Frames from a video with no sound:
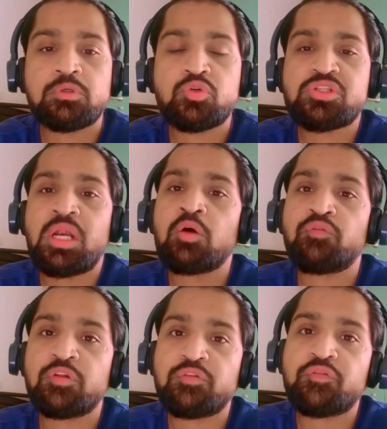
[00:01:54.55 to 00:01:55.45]
to start off
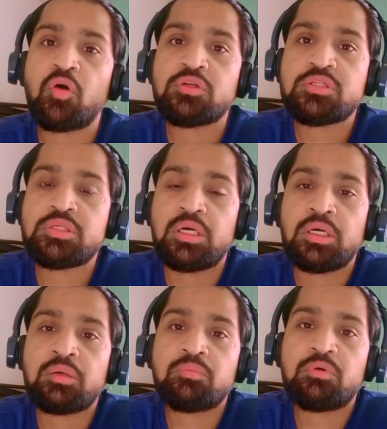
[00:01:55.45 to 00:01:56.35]
with, of course,
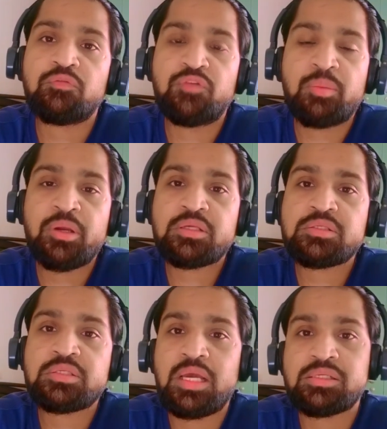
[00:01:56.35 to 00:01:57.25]

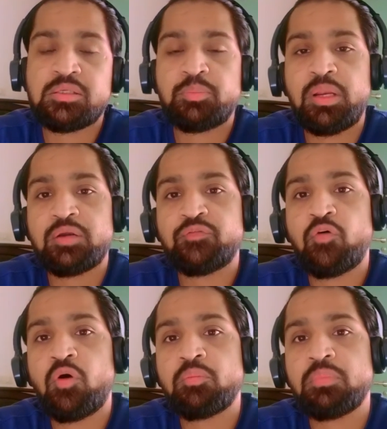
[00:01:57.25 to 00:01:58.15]
Webex as a
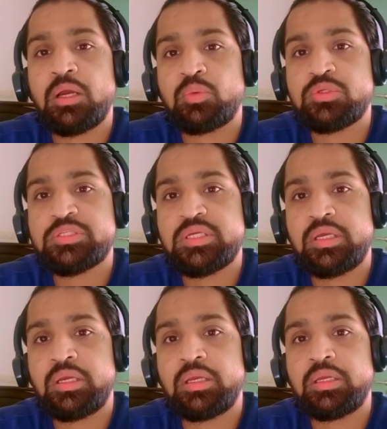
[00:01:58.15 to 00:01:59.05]
platform, I would
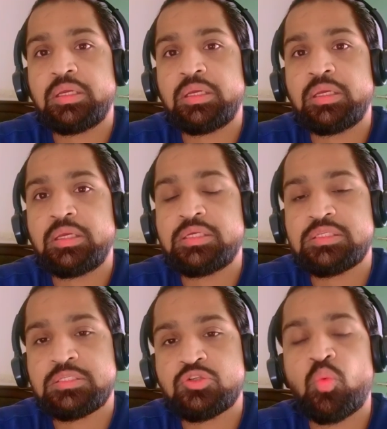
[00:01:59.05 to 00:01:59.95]
say, is
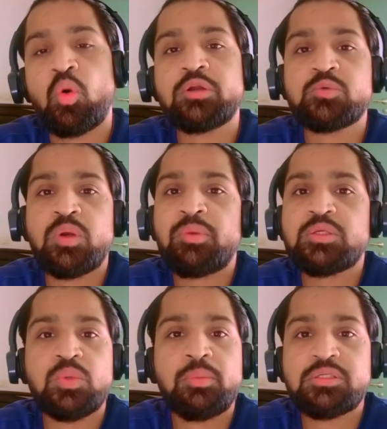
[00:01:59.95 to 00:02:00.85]
so. What is
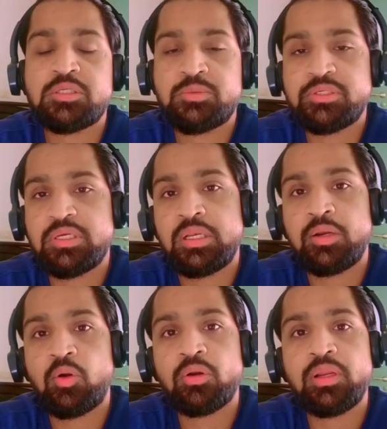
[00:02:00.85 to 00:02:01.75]
Webex? Webex is basically an
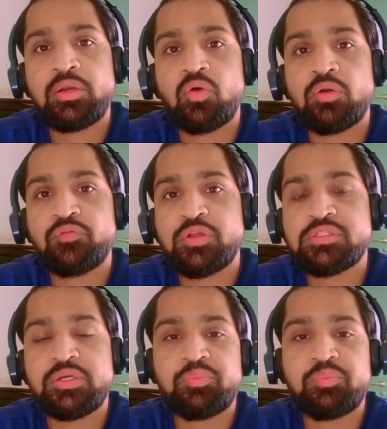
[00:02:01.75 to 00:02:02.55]
online conferencing